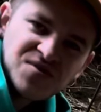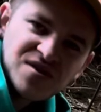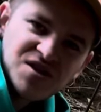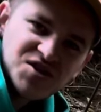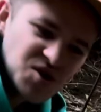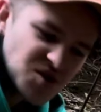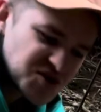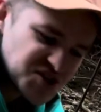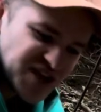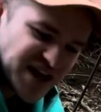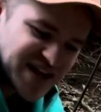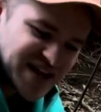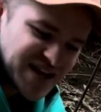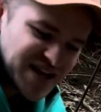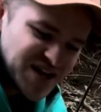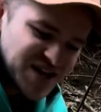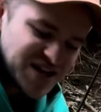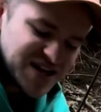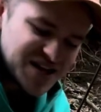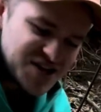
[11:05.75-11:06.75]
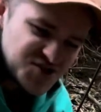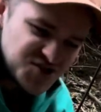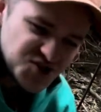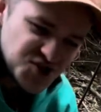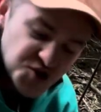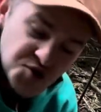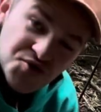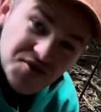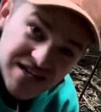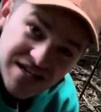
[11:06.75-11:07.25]
So it's like in
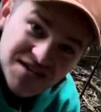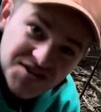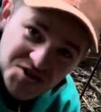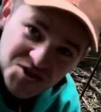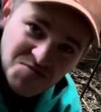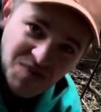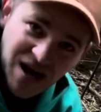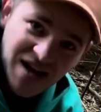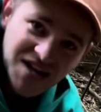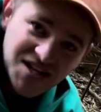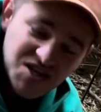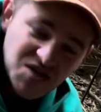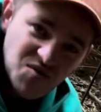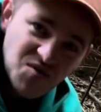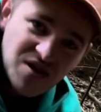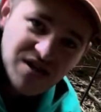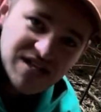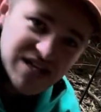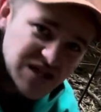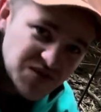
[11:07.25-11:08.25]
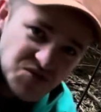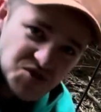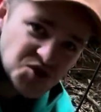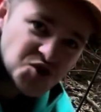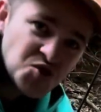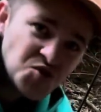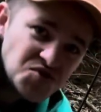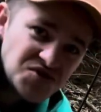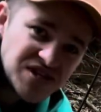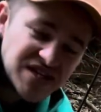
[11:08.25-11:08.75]
2D space, and we're dealing with
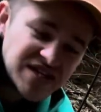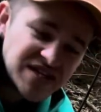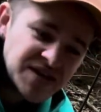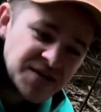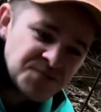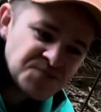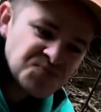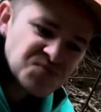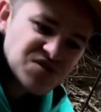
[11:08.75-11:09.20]
2D,